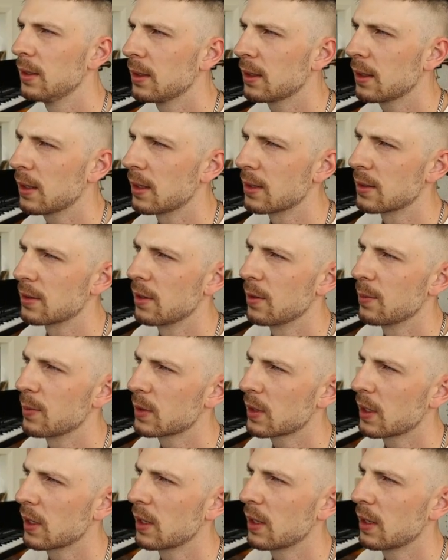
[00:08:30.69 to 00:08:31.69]
Okay, so I'm just
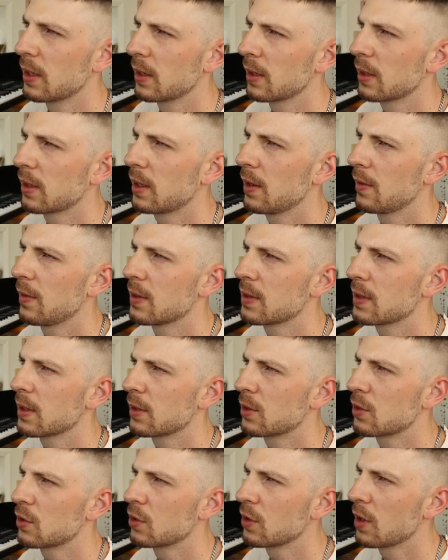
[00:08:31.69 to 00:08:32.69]
gonna give this a
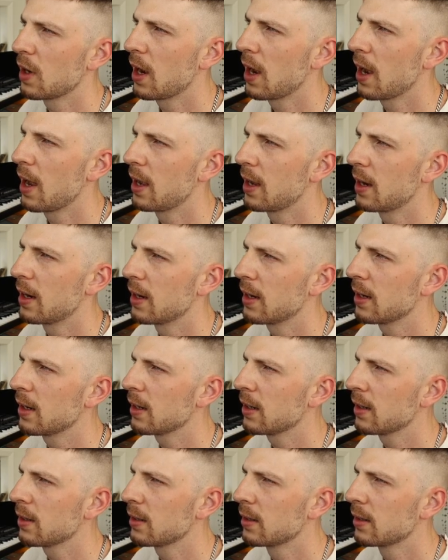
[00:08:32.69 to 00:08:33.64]
try here.